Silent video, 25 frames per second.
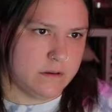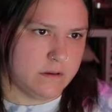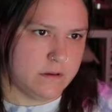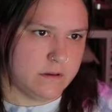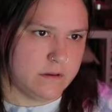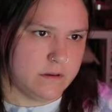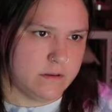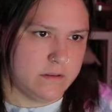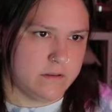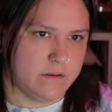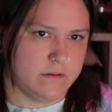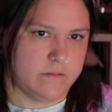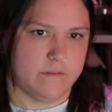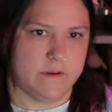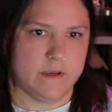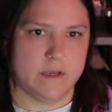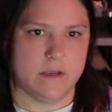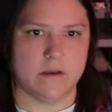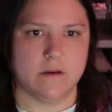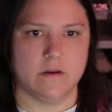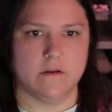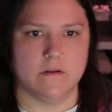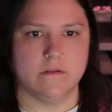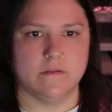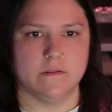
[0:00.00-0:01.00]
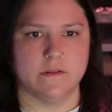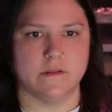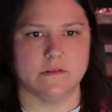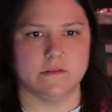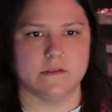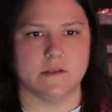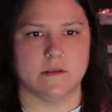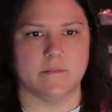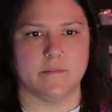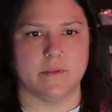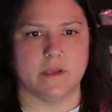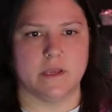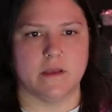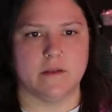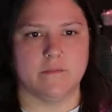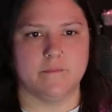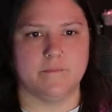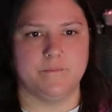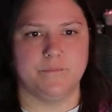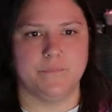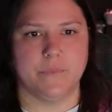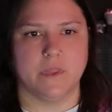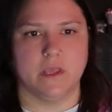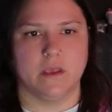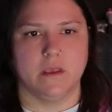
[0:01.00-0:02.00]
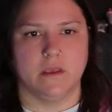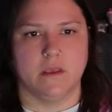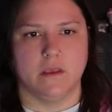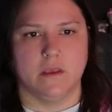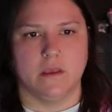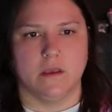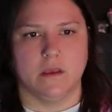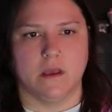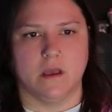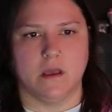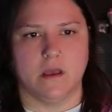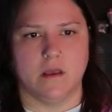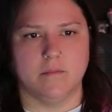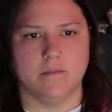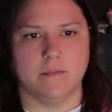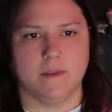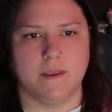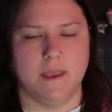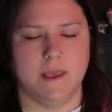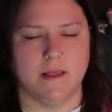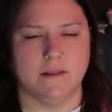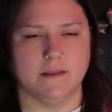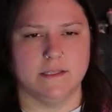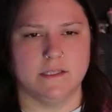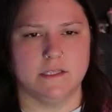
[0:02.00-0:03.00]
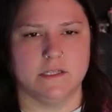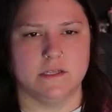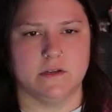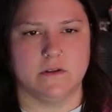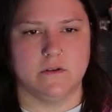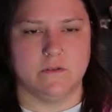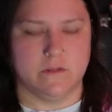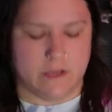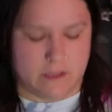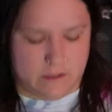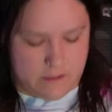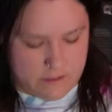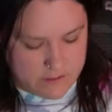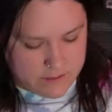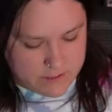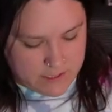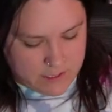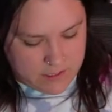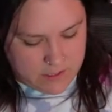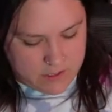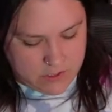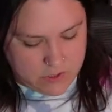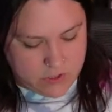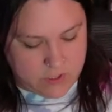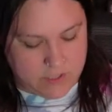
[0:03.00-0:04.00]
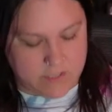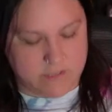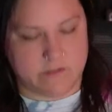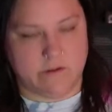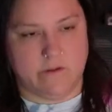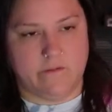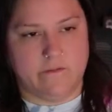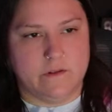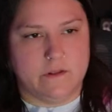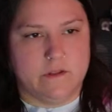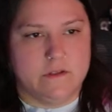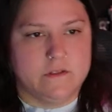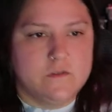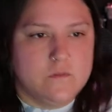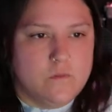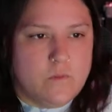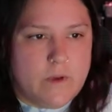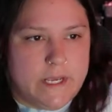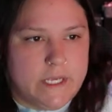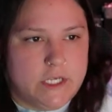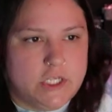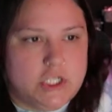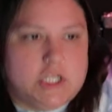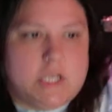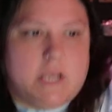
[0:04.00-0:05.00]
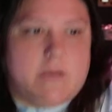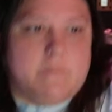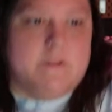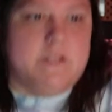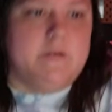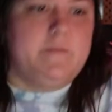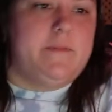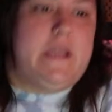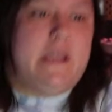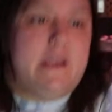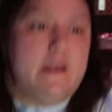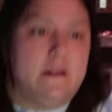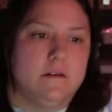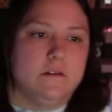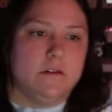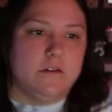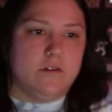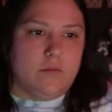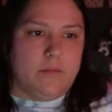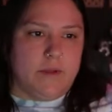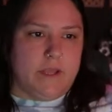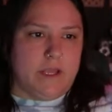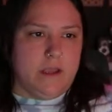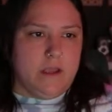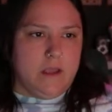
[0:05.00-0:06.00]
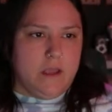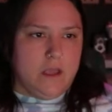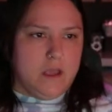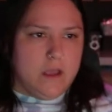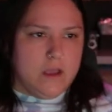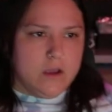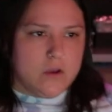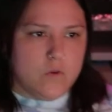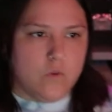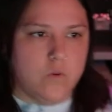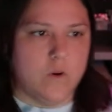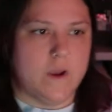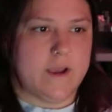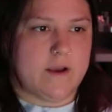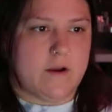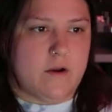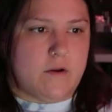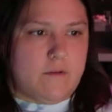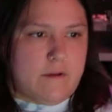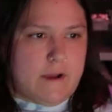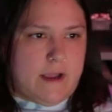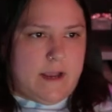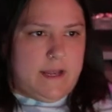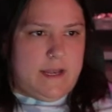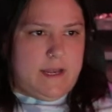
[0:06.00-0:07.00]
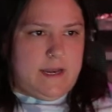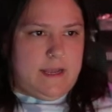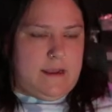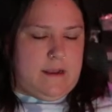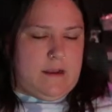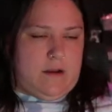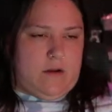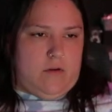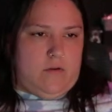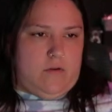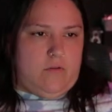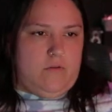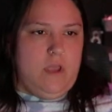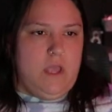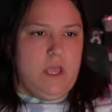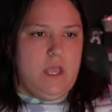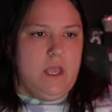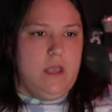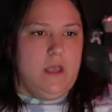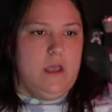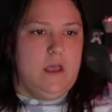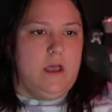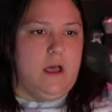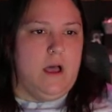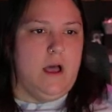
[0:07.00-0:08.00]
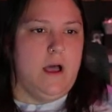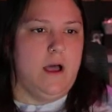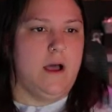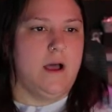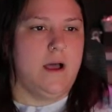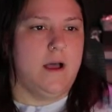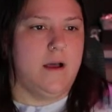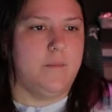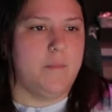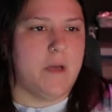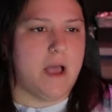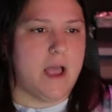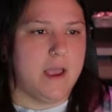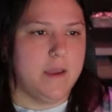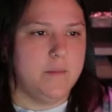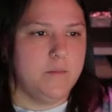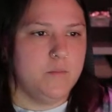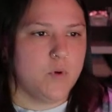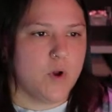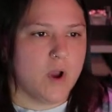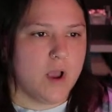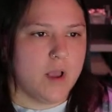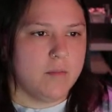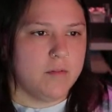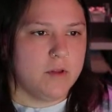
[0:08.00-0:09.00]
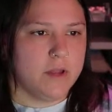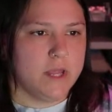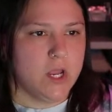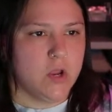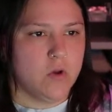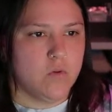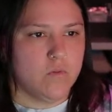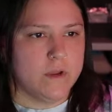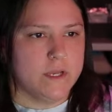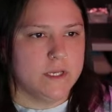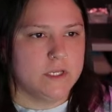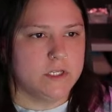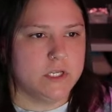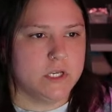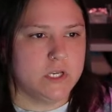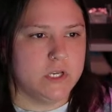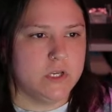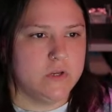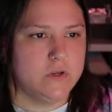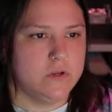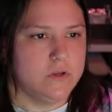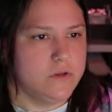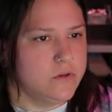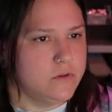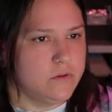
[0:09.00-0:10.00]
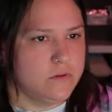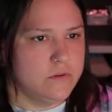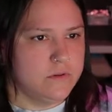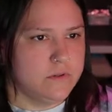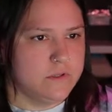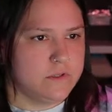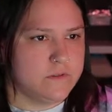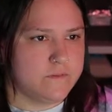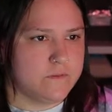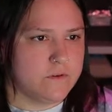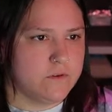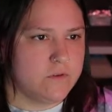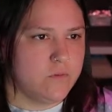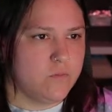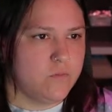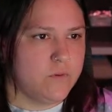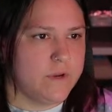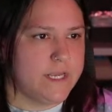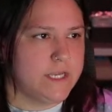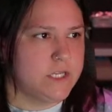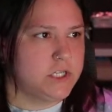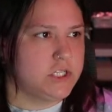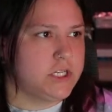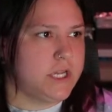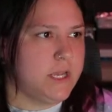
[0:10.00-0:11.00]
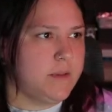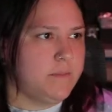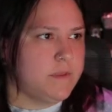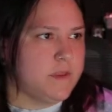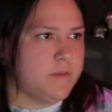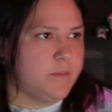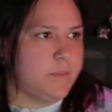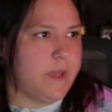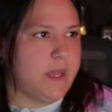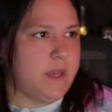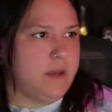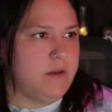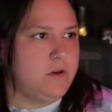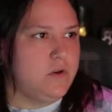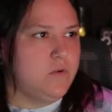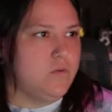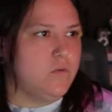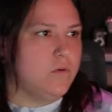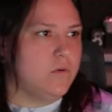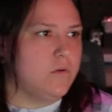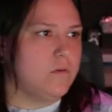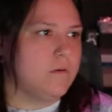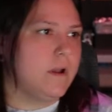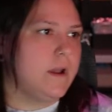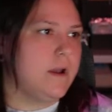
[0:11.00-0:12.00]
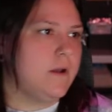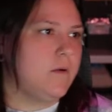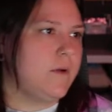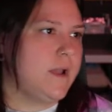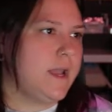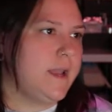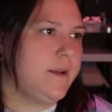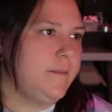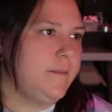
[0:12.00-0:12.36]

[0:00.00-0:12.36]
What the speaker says: There we go. That's not bad. Yeah, let's do that. Let's kind of trace over this wing shape to make it a little bit quicker right now. I'm probably going to use, for the wing shape, the pen tool right away.